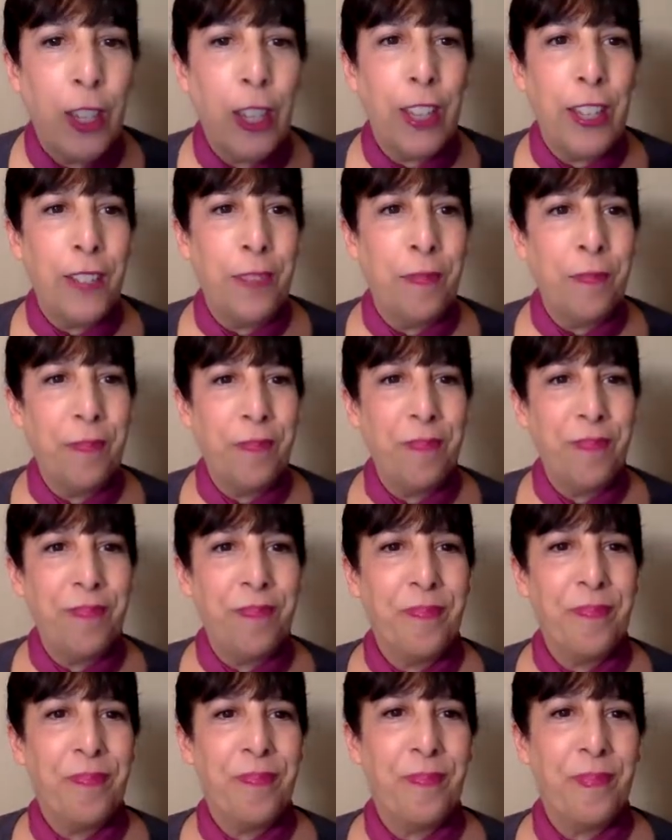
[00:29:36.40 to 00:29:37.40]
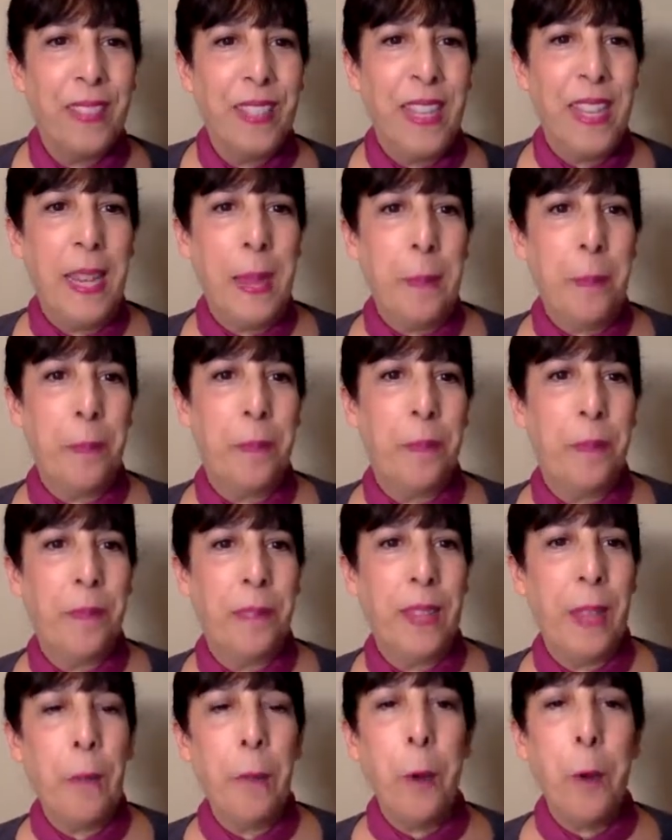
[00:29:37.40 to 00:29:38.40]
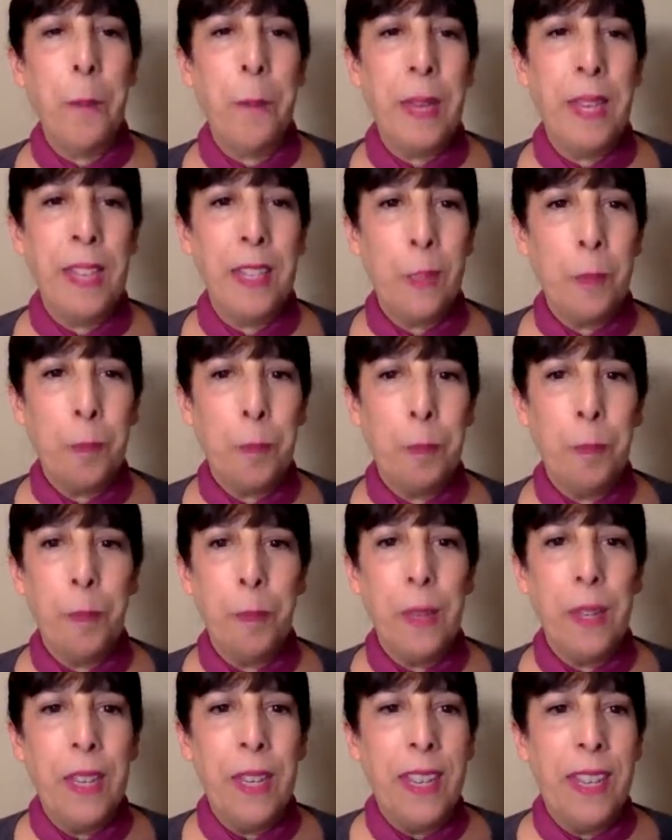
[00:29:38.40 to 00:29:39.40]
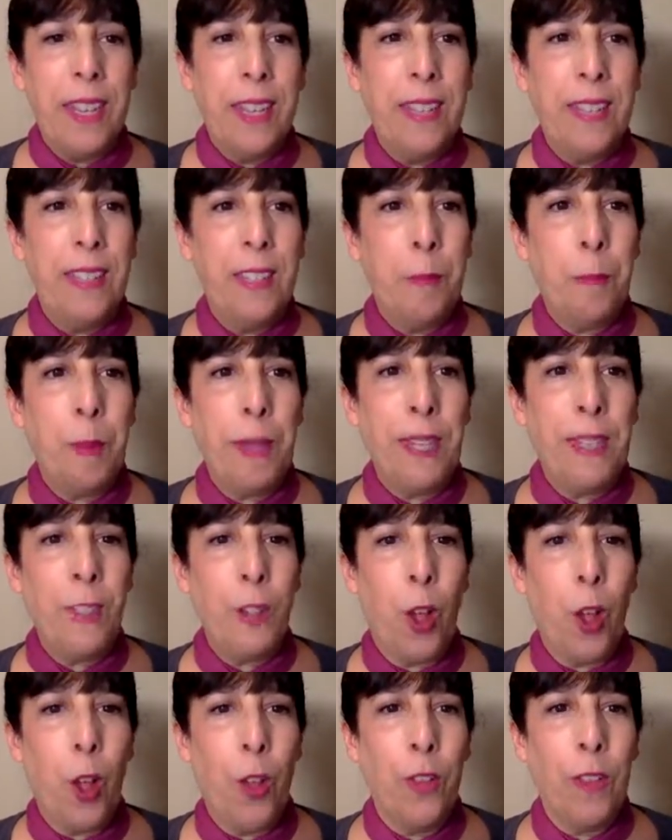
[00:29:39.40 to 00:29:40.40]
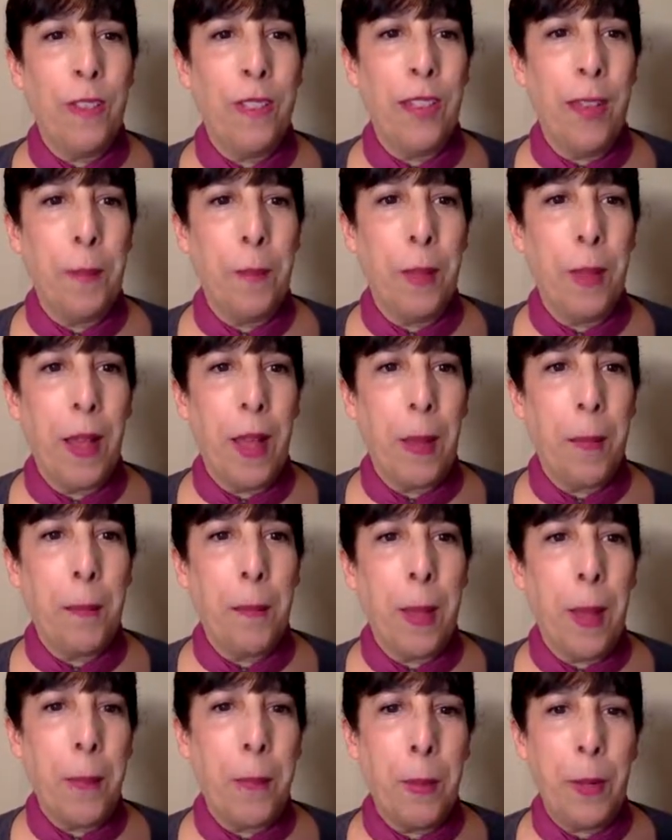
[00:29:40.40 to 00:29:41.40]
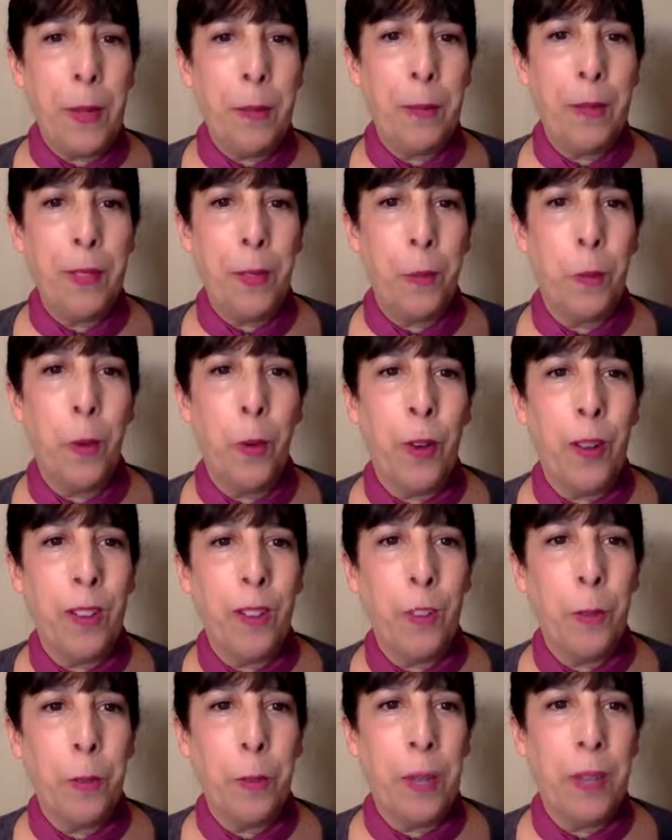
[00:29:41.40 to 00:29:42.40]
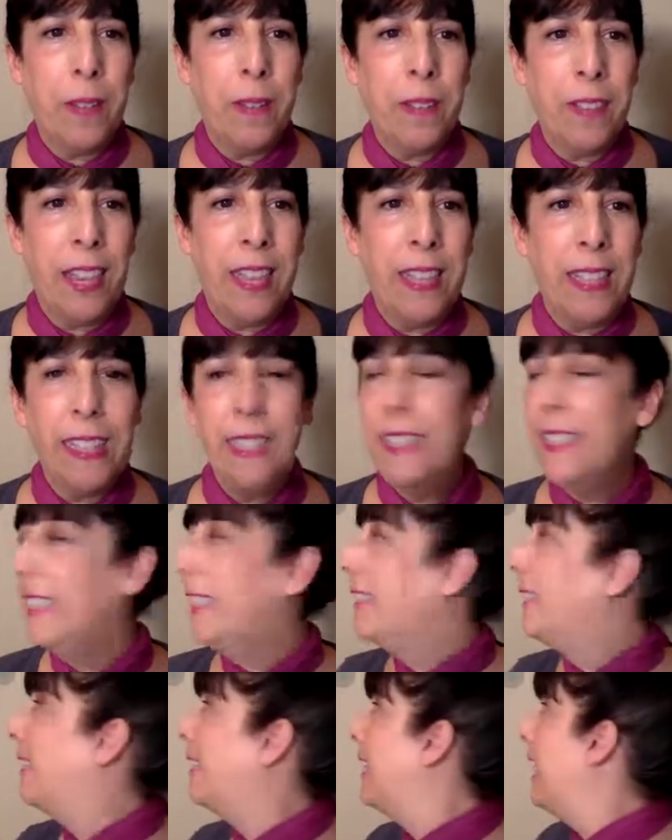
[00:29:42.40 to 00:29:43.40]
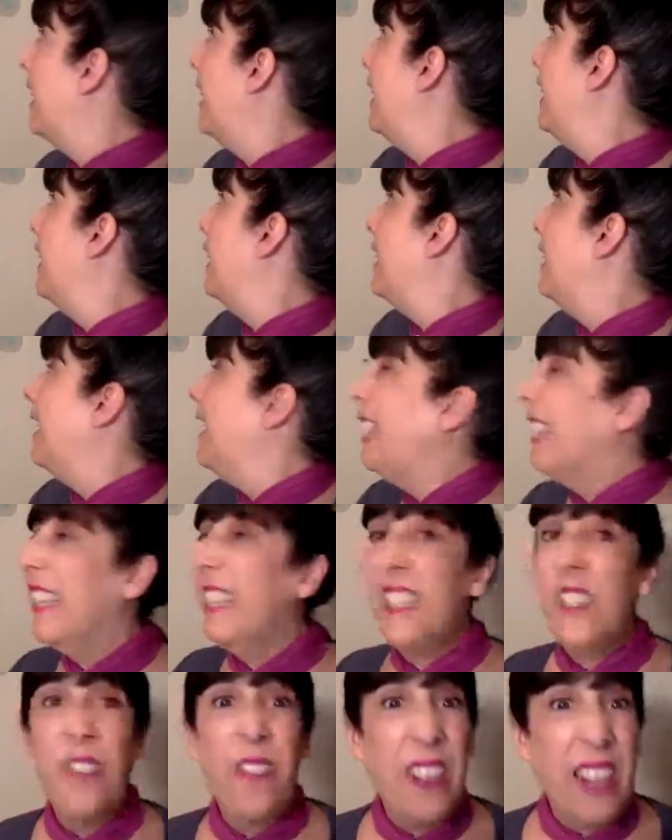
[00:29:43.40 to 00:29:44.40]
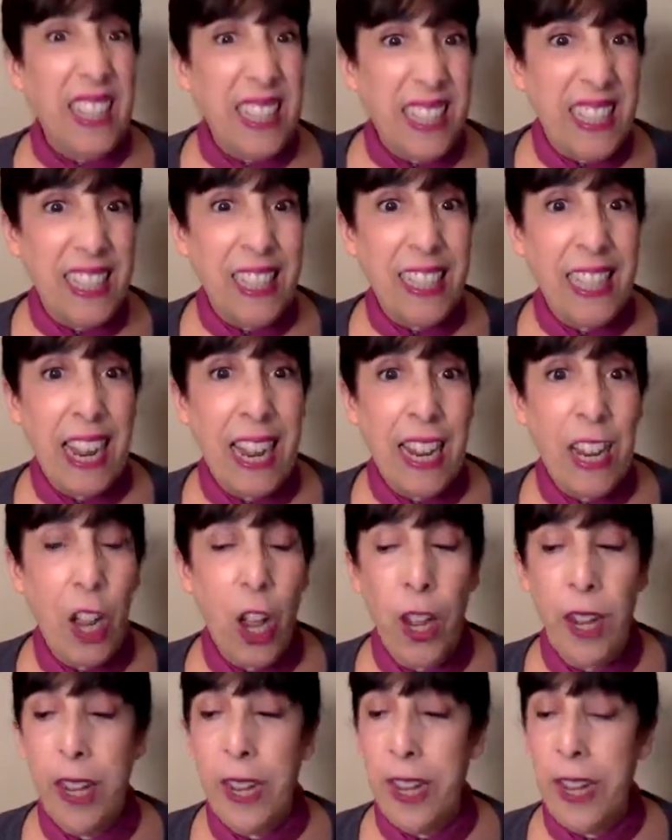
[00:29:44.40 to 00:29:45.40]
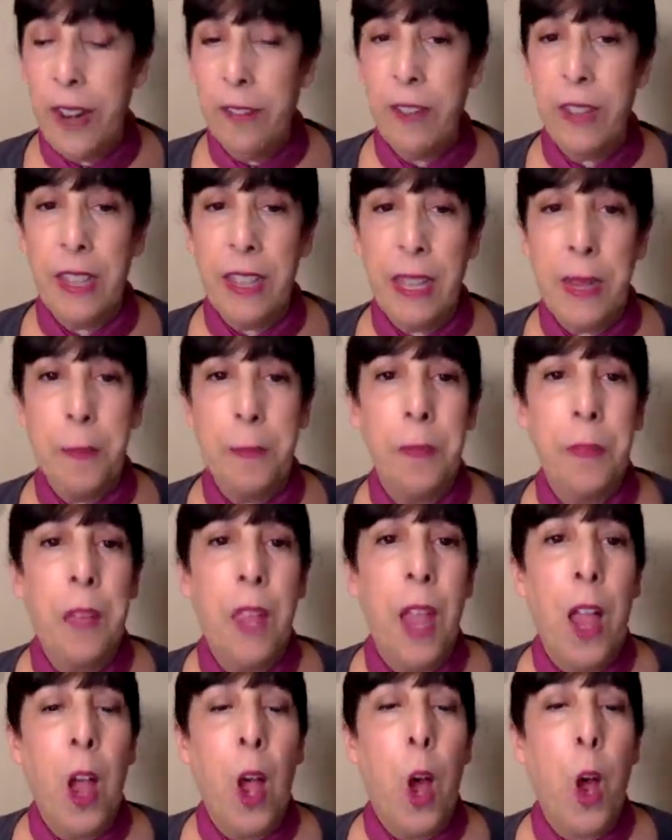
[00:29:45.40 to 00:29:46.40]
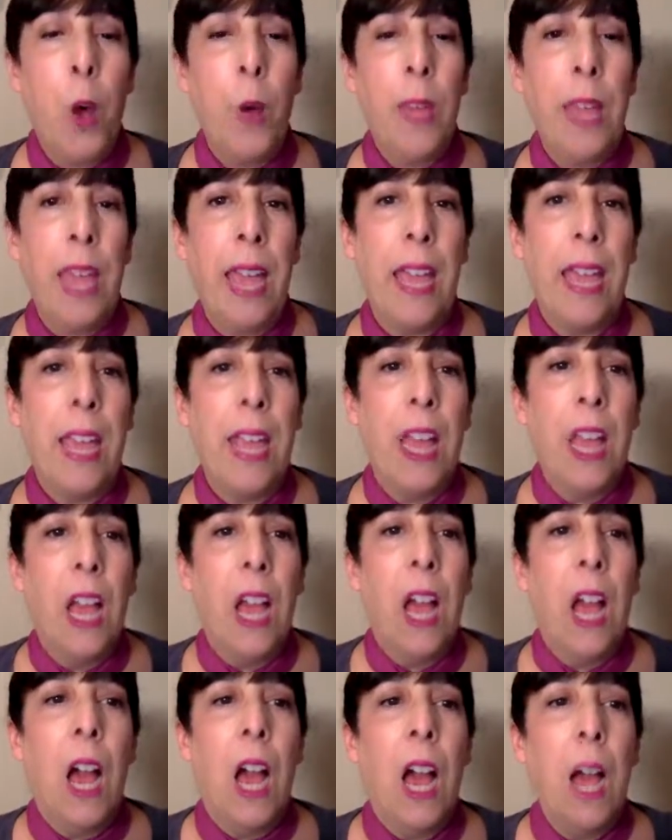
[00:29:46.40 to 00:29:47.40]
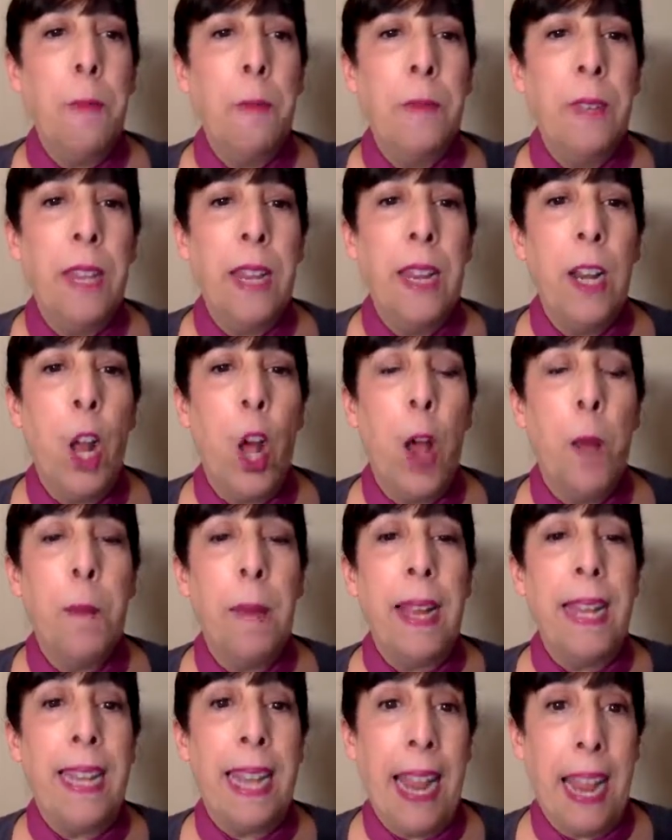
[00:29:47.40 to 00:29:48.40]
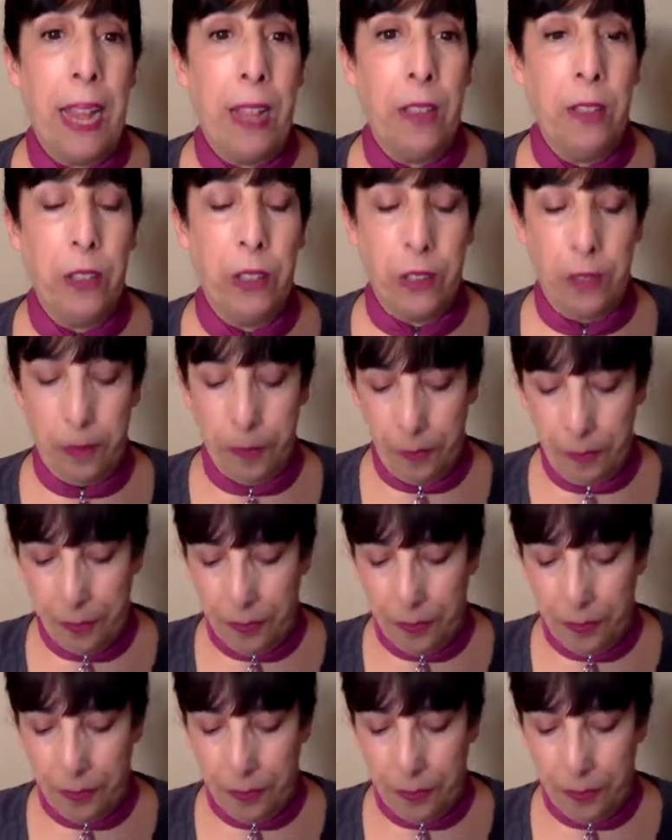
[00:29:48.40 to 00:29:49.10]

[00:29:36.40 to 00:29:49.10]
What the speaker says: good. Yep, that won't be his space all the time. I'll put him somewhere else, but at least he's staying. His face is staying on and everything. Okay, update on my nails.